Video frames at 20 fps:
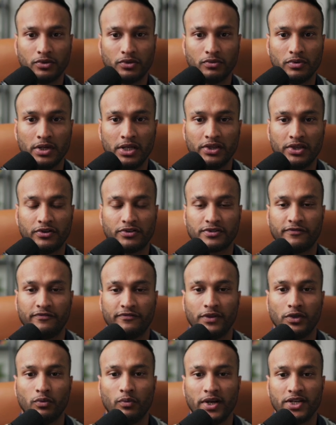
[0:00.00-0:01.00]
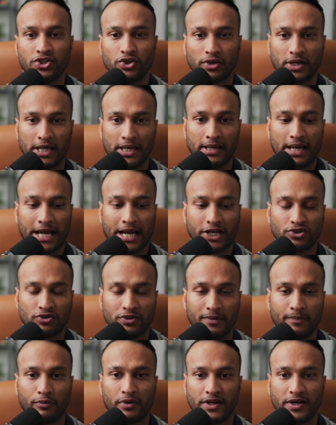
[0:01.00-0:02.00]
there's a few ways you can actually
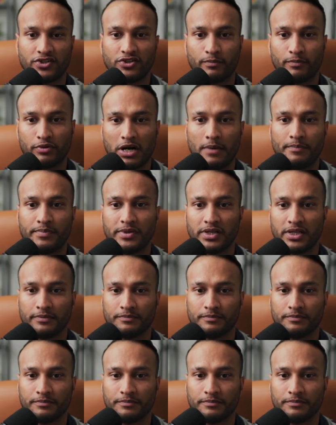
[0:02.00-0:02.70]
price your property.